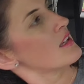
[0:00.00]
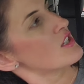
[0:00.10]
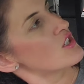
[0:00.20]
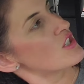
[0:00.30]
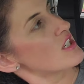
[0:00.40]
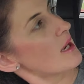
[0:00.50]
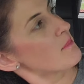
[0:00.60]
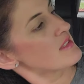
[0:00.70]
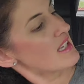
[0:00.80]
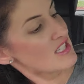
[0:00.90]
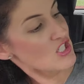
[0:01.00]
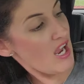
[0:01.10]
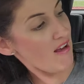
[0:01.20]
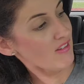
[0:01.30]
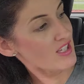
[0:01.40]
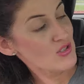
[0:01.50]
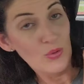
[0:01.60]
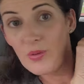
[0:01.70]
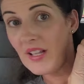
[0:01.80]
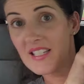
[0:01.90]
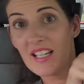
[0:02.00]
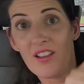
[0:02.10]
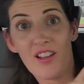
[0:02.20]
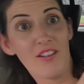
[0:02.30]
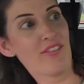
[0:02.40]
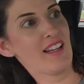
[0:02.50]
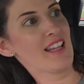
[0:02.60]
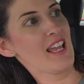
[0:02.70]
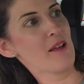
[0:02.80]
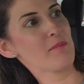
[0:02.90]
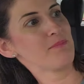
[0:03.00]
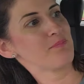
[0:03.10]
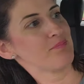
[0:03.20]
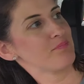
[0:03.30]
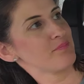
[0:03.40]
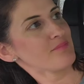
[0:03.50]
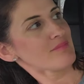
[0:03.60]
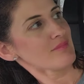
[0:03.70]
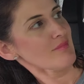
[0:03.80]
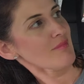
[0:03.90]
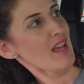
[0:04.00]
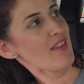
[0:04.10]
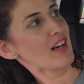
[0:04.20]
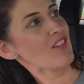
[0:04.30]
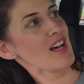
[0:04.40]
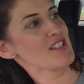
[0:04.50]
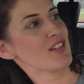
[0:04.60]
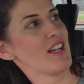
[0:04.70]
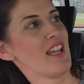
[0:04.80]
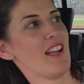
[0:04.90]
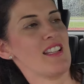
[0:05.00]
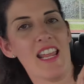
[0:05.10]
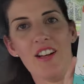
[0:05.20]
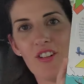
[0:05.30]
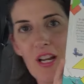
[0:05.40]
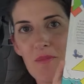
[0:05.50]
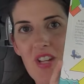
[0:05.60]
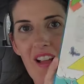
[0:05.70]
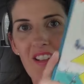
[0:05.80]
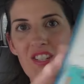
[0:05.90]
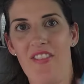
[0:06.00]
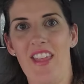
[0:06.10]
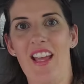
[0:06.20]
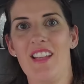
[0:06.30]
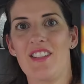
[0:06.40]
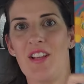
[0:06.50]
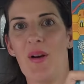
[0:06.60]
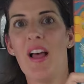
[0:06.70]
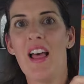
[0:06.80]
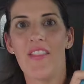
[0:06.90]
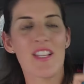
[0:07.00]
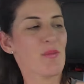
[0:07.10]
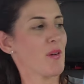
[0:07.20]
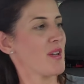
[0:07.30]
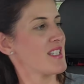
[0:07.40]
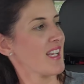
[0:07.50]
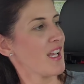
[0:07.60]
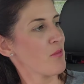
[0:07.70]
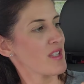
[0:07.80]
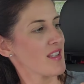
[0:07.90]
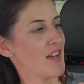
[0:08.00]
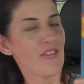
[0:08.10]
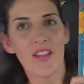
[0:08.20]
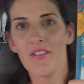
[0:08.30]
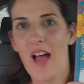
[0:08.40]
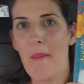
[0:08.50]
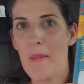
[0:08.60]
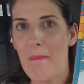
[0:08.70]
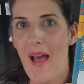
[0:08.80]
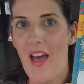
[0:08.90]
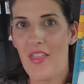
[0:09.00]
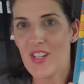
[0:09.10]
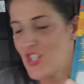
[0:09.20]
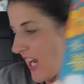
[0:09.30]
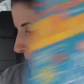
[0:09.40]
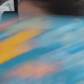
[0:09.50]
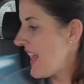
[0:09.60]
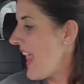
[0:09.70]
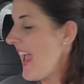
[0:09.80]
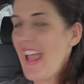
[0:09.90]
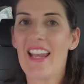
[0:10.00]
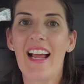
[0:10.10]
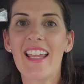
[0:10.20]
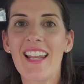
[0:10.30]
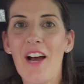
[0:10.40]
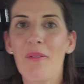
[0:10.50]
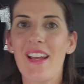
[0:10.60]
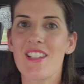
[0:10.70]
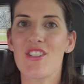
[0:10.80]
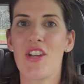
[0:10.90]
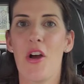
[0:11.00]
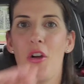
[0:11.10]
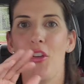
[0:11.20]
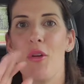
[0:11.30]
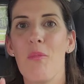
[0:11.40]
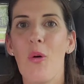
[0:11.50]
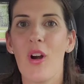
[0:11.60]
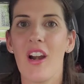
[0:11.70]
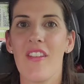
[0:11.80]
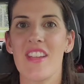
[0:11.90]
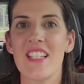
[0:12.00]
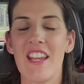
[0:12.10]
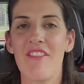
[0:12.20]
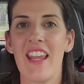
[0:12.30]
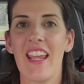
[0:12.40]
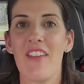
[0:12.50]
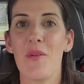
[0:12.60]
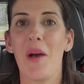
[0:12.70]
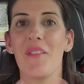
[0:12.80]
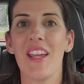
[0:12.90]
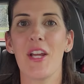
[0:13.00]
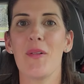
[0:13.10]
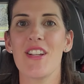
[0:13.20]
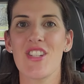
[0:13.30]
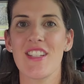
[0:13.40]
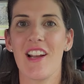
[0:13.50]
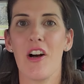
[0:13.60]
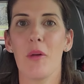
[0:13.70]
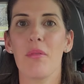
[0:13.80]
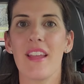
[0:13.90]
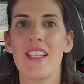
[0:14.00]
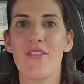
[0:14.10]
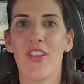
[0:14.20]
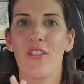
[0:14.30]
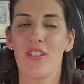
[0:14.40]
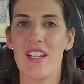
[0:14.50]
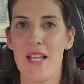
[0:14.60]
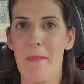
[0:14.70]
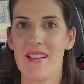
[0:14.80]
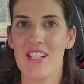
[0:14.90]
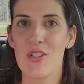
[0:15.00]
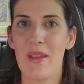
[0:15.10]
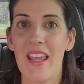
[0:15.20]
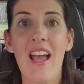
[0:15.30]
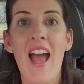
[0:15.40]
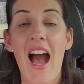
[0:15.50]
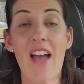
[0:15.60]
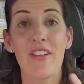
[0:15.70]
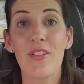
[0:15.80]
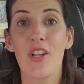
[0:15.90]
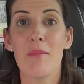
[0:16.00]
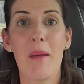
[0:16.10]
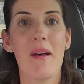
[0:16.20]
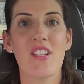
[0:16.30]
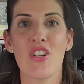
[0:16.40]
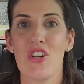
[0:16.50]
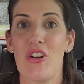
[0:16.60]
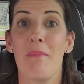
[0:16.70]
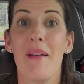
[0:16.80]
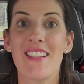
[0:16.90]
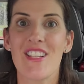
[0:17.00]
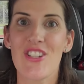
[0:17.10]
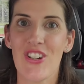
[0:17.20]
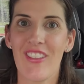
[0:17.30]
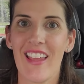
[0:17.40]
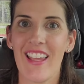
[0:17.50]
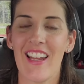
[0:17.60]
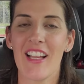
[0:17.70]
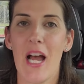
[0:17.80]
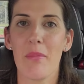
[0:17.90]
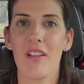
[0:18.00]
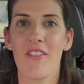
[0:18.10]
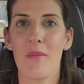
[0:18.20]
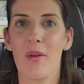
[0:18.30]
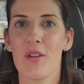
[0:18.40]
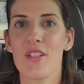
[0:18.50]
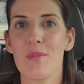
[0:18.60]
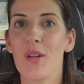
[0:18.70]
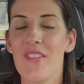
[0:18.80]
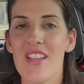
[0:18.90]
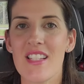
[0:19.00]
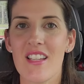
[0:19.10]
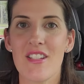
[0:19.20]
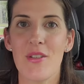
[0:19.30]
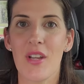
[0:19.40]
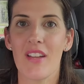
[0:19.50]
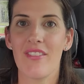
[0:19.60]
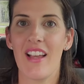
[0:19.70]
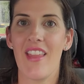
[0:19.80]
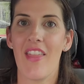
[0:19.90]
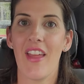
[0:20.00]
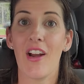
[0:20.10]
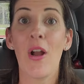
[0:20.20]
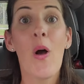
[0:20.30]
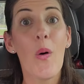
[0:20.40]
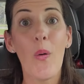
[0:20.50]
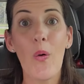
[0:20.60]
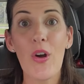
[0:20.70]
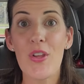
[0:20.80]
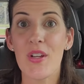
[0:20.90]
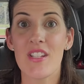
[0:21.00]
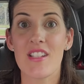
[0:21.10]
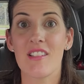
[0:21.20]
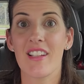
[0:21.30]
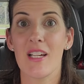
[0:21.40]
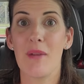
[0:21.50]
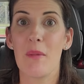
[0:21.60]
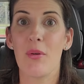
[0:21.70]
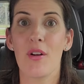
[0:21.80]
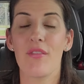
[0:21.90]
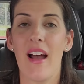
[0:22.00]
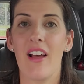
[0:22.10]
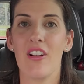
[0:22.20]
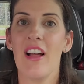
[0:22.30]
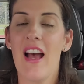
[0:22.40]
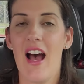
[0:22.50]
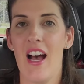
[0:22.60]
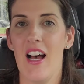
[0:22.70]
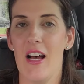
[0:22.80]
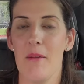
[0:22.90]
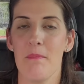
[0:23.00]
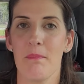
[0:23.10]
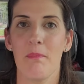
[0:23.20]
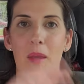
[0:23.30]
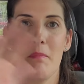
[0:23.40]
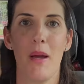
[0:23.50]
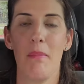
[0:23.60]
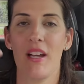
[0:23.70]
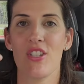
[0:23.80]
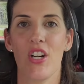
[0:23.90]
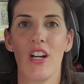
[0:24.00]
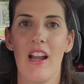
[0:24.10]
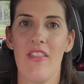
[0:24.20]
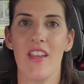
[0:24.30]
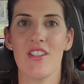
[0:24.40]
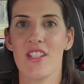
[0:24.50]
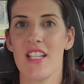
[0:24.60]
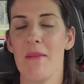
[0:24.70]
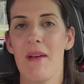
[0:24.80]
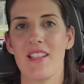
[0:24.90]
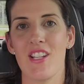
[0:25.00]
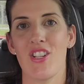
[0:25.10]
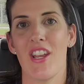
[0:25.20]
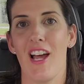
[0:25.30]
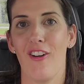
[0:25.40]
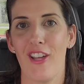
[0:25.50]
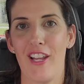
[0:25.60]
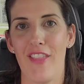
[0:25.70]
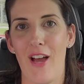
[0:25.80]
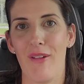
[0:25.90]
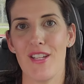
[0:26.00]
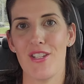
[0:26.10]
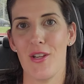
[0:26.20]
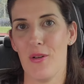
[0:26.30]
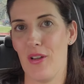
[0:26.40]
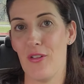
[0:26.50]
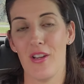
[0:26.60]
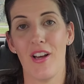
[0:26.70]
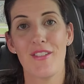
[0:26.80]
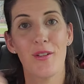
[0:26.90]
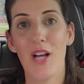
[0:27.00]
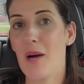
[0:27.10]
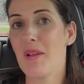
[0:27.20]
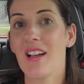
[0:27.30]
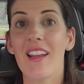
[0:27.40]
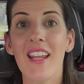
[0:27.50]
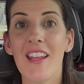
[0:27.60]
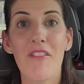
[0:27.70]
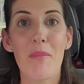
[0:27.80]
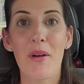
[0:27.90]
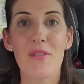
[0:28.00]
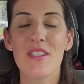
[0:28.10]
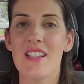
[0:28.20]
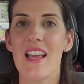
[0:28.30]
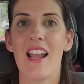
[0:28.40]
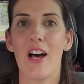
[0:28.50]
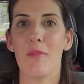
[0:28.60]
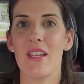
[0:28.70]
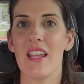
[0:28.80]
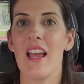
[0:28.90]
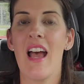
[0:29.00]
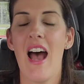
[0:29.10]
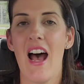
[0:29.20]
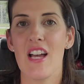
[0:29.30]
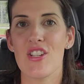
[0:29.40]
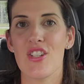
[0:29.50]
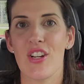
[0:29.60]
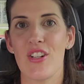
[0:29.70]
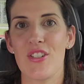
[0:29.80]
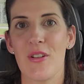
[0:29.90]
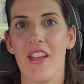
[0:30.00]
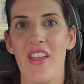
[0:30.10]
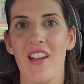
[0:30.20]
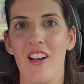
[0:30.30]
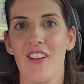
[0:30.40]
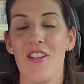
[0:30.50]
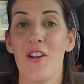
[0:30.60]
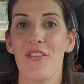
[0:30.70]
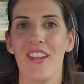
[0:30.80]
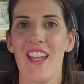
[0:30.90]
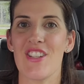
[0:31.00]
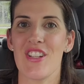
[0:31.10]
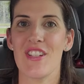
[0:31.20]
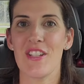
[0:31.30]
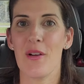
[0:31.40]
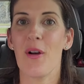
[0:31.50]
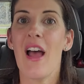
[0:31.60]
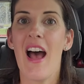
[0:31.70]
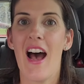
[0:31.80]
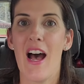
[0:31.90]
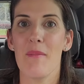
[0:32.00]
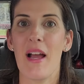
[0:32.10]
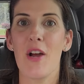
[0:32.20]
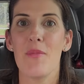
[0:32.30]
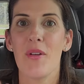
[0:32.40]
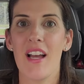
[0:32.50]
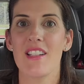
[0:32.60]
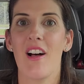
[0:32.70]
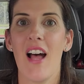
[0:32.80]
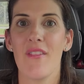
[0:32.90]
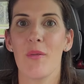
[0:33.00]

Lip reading: Shapes challenge. Ooh, that's like a little fun game. And a glossary and a tangram challenge at the end. So this one, once again, was Lift the Flap Math Shapes. and I cannot wait to show you more this evening. If you have any questions at all, please feel free to message me. I've included my messenger link in a couple of the posts previously, so you can find that there, or you can just click on my profile, my picture, and then just hit message, and I'll get it that way too. You can also comment on any of the posts, and I'll be sure to get that notification. So I hope you guys all have a